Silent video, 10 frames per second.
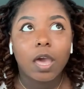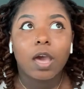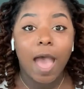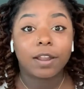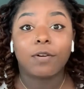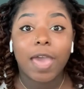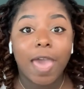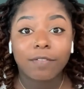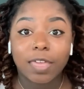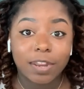I don't
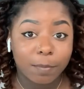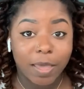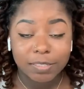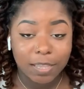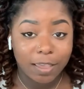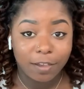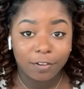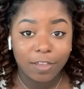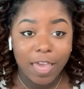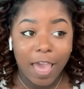have that in my town.
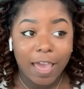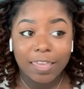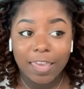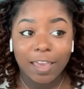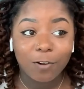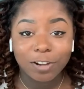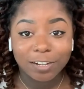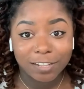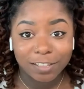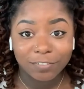I can't order
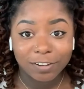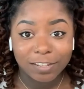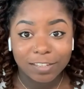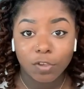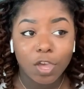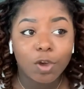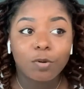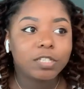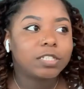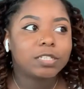delivery,
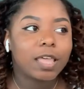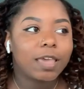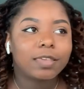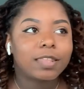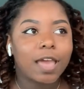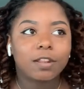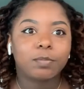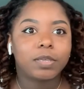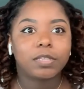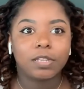which is like not a
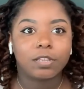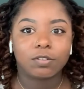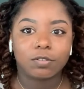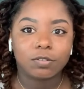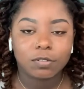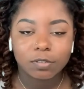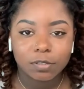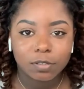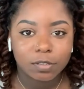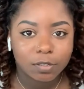big deal.
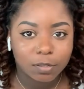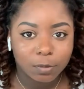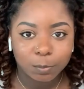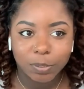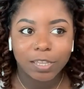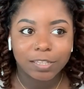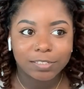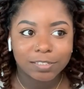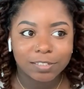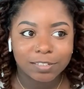
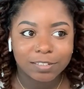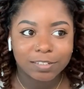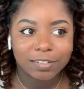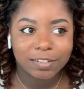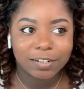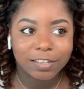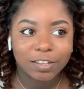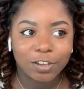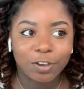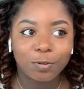But
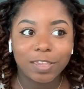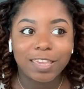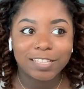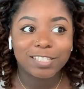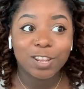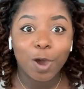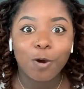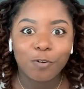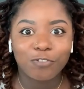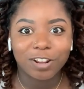Korea is
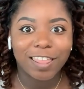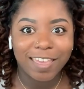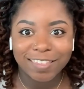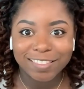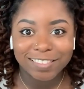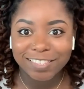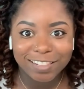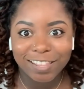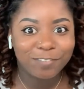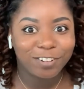known for like
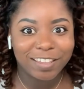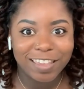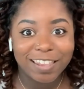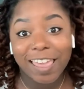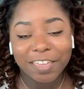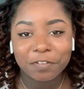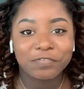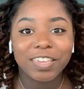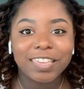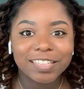delivery and like
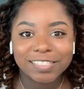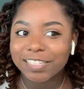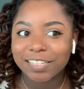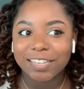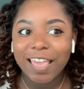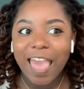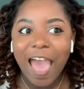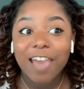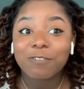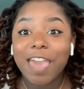convenience, and
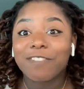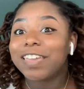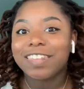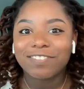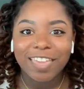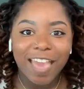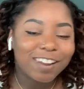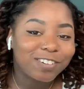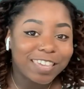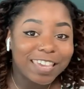I don't have any of that. I
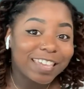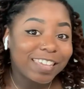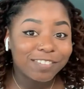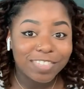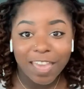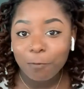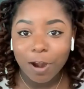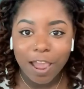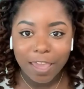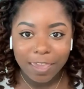don't get any of that where
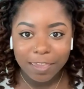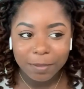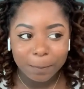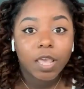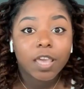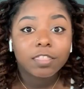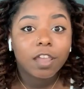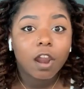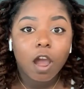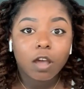I am.
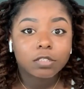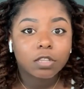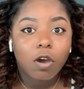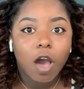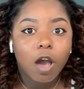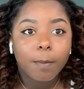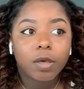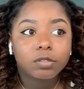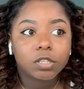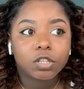There are also
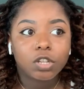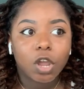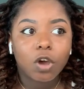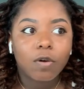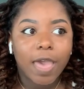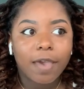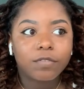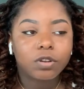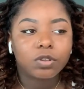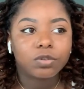almost no
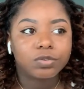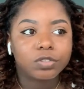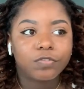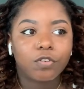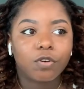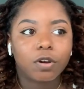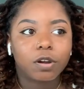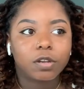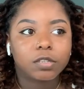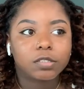avenues
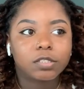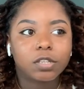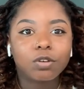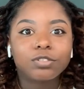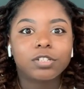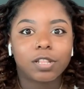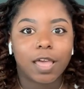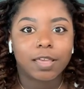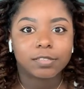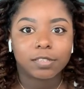for
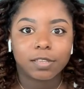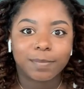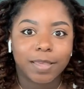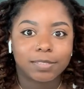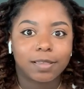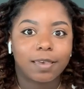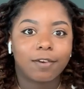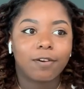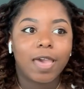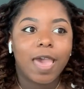socializing in my
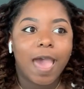town.